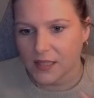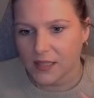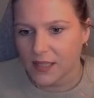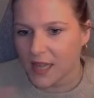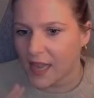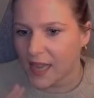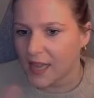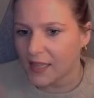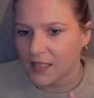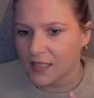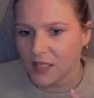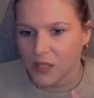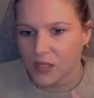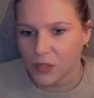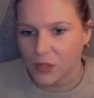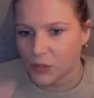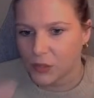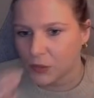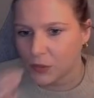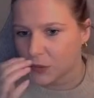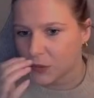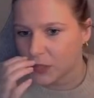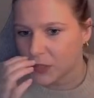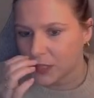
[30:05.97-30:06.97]
has to
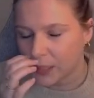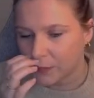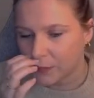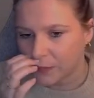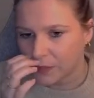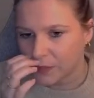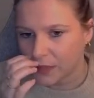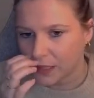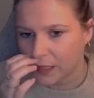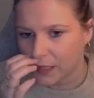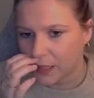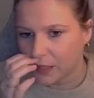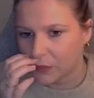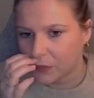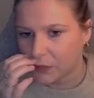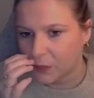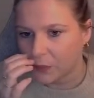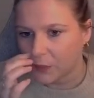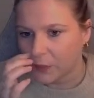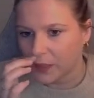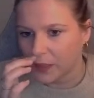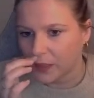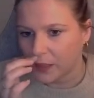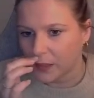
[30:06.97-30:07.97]
do something with